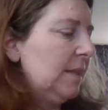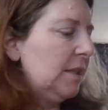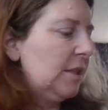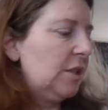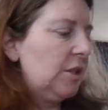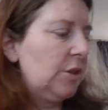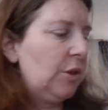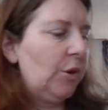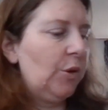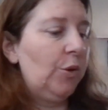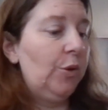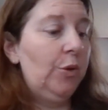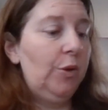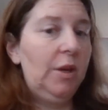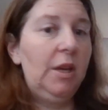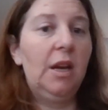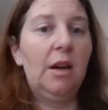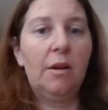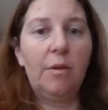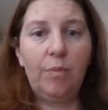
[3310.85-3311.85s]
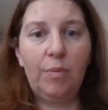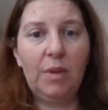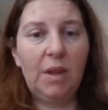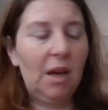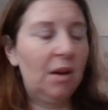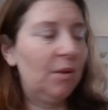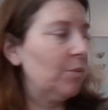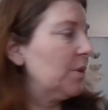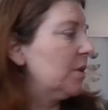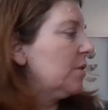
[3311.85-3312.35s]
So yeah,
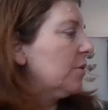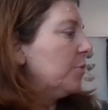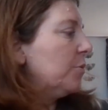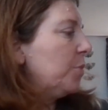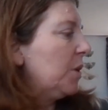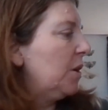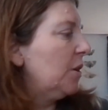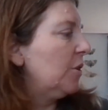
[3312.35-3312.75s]
that was super